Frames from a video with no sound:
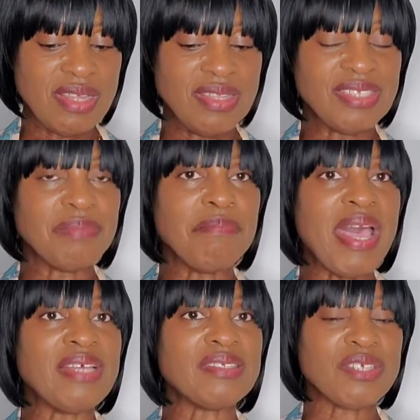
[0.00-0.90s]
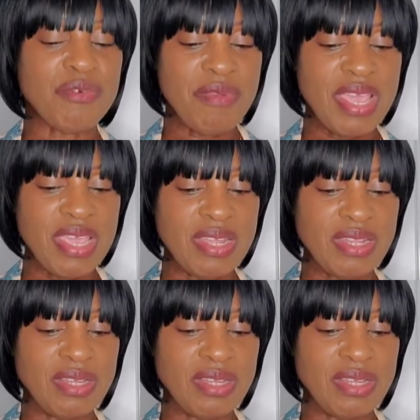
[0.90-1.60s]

This masquerade